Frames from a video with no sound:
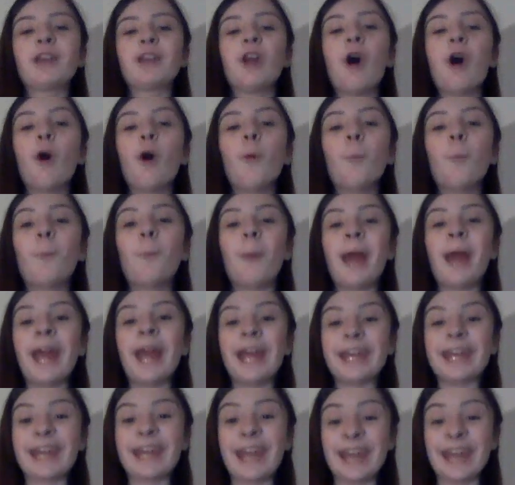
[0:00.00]
no
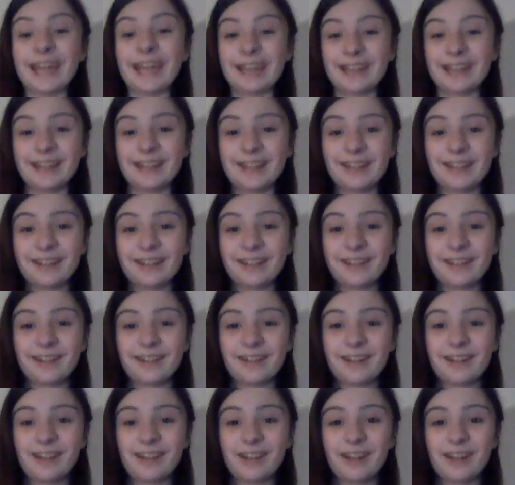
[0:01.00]
begging!
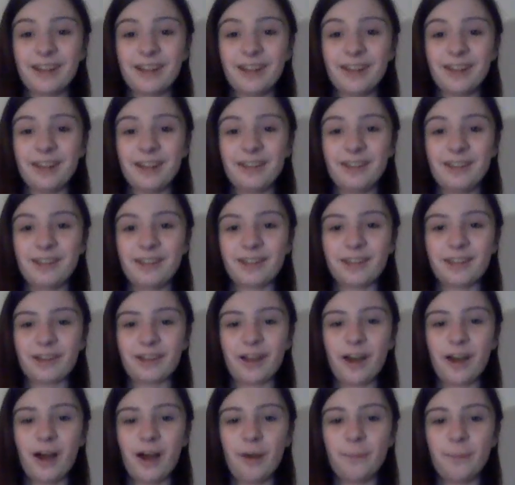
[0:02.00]
to
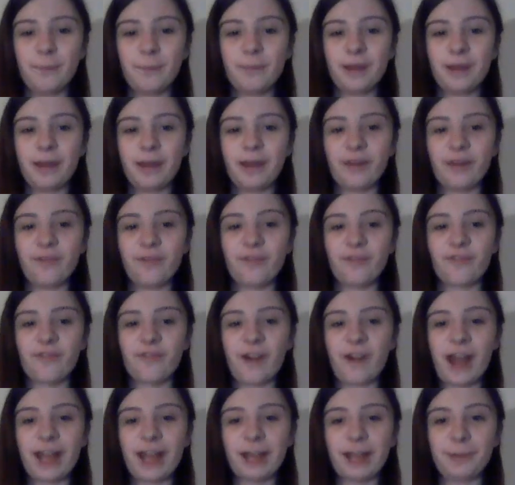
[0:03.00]
come and
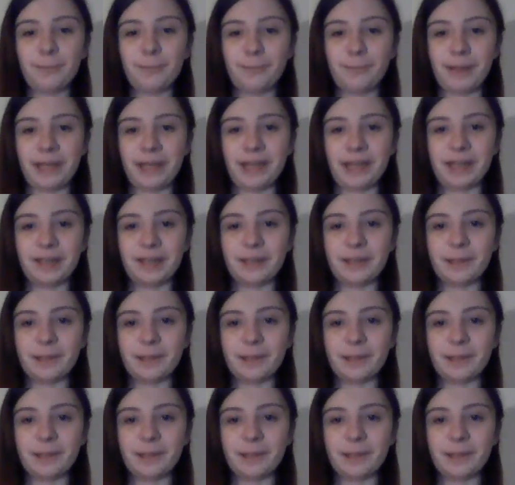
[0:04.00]
find me.